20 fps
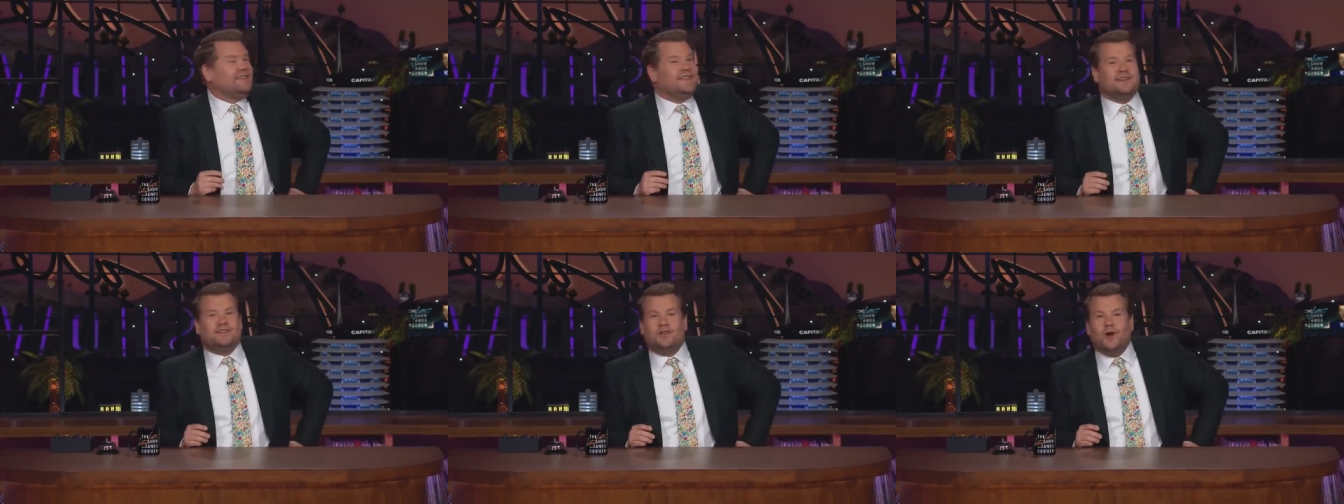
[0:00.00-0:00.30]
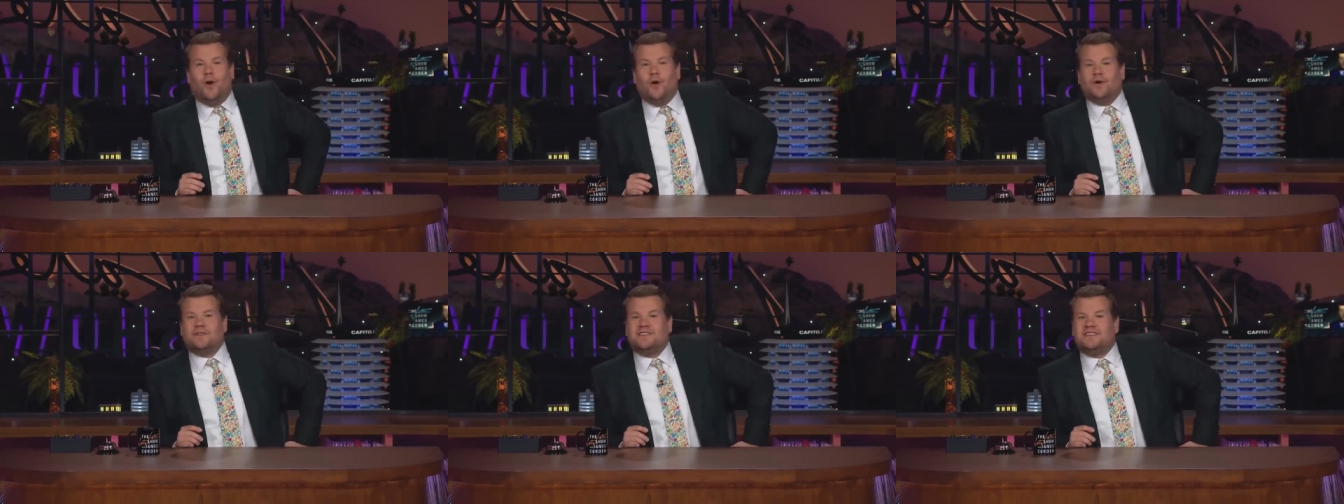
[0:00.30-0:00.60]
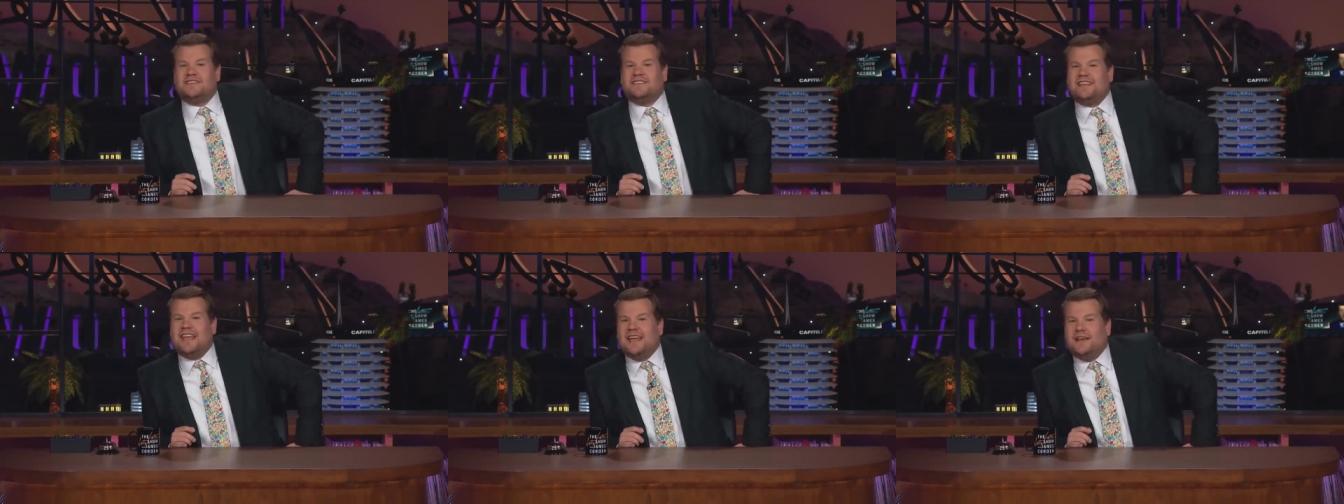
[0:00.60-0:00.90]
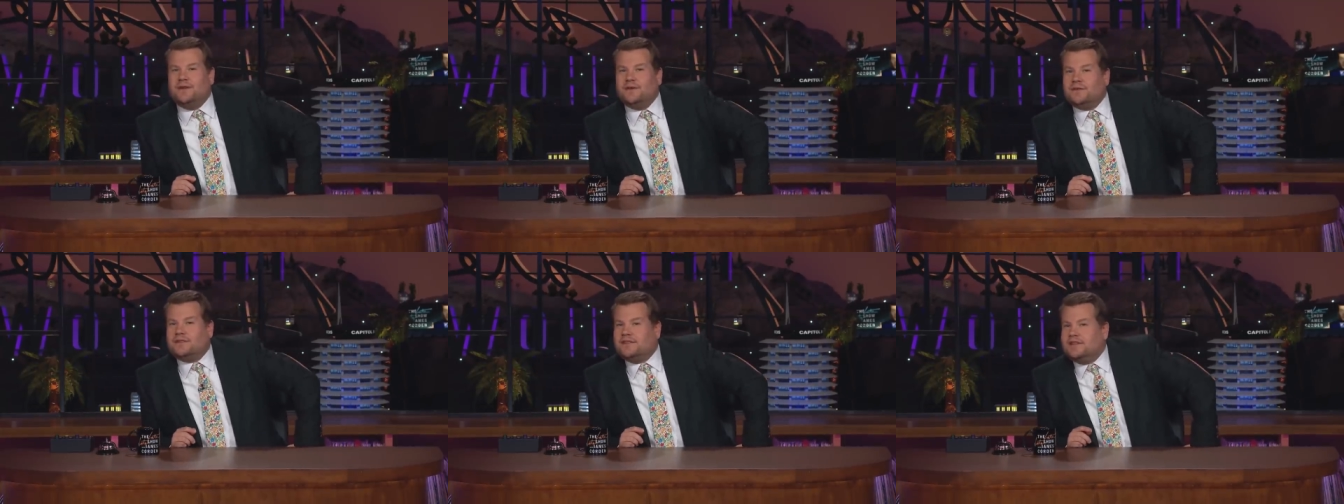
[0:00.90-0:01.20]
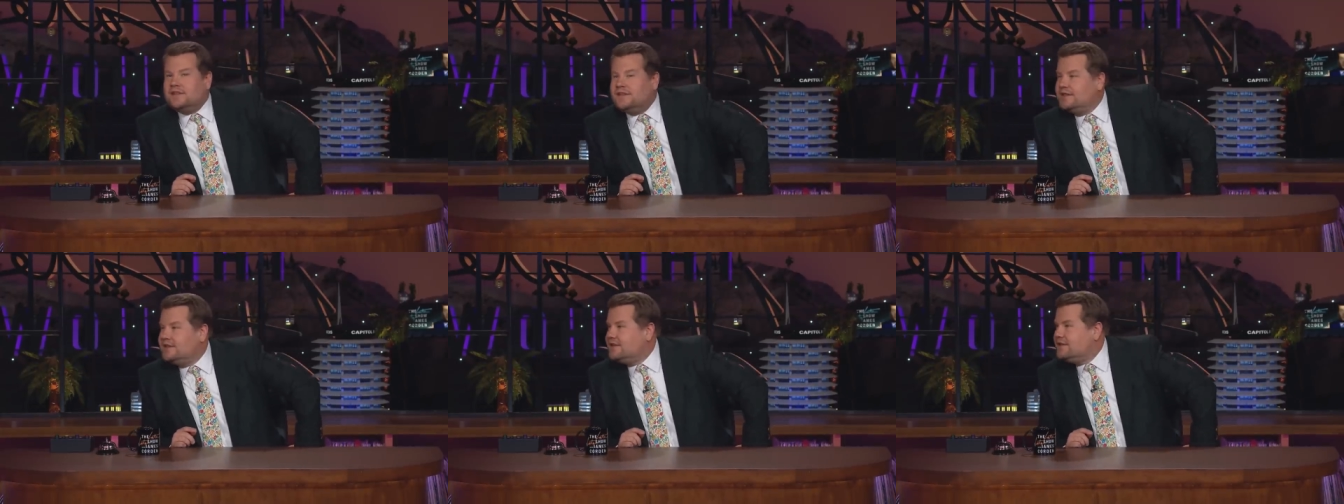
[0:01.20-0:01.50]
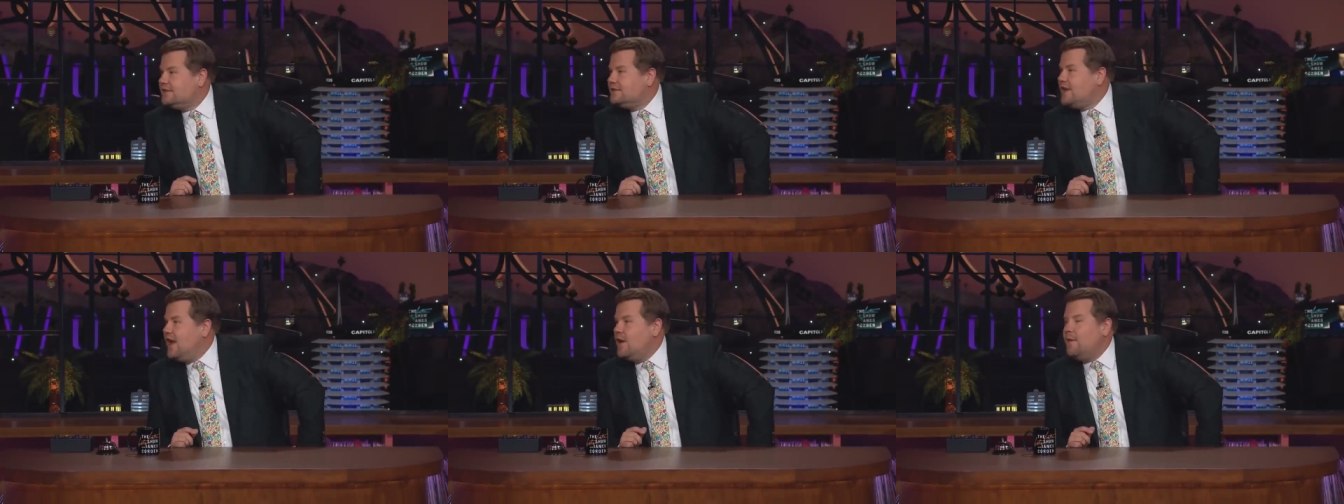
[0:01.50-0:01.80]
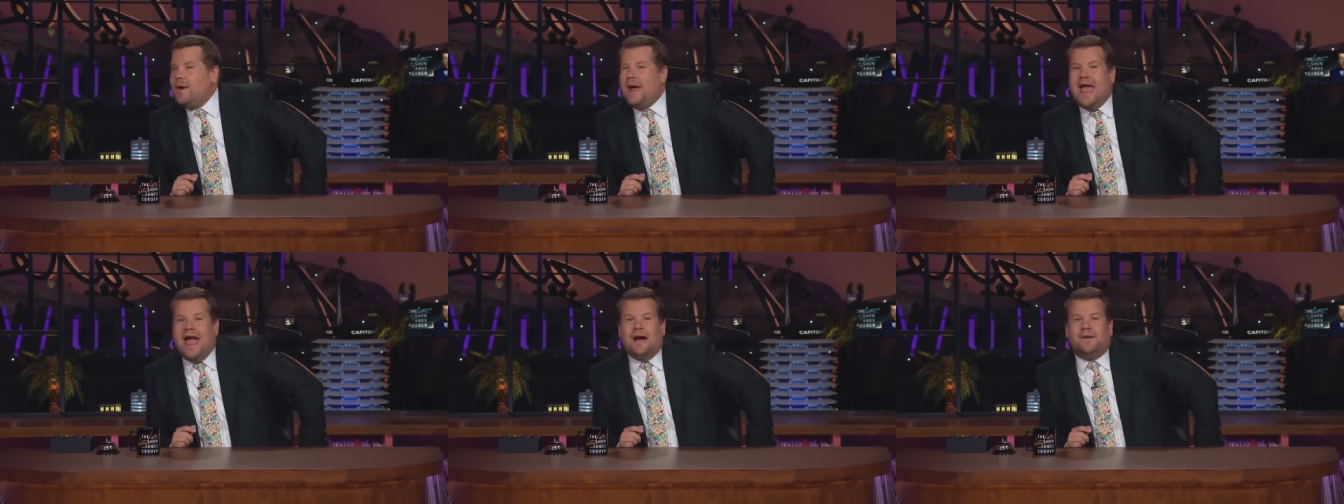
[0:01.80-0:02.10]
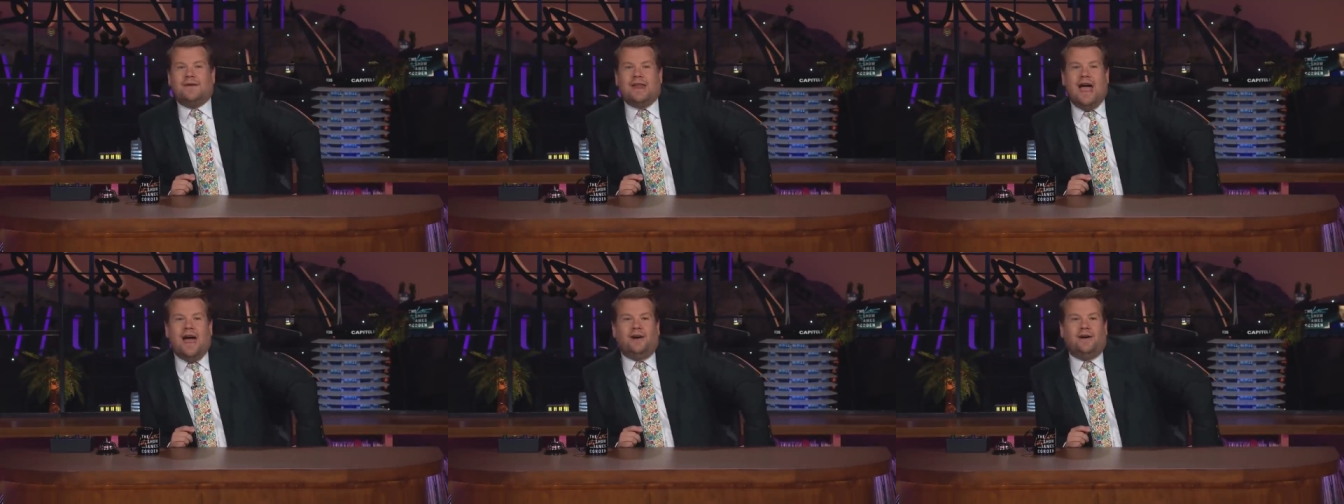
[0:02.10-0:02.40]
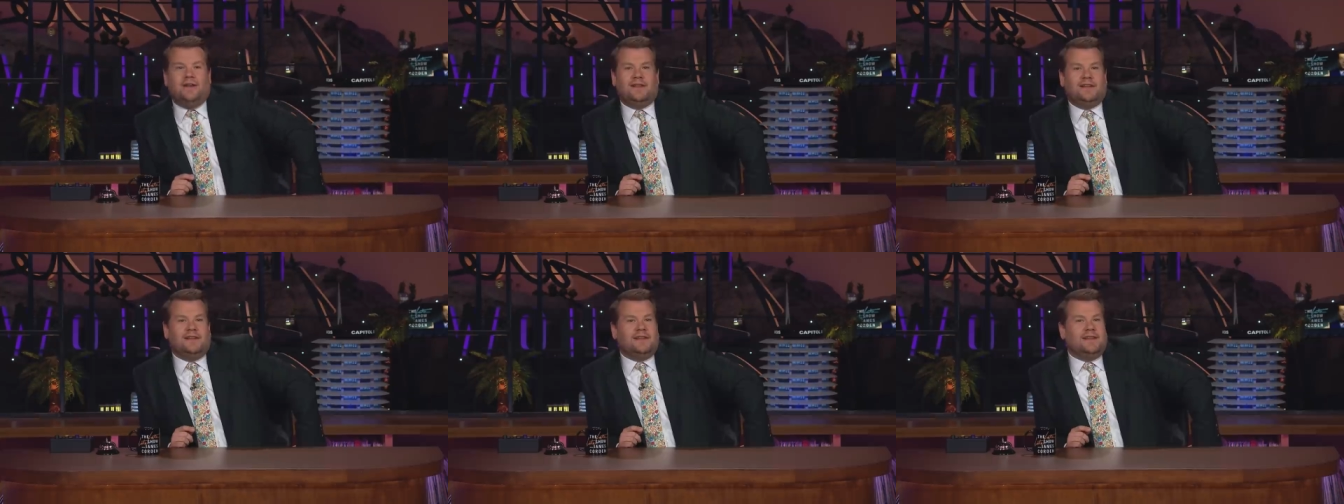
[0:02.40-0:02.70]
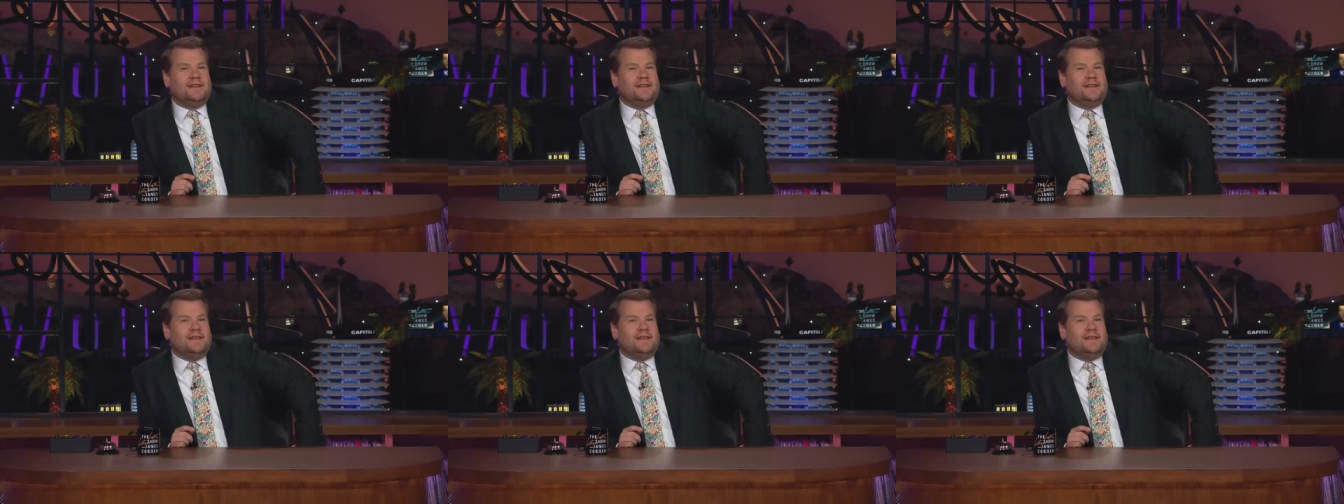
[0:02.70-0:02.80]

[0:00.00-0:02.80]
The doors are sealed. No way out now.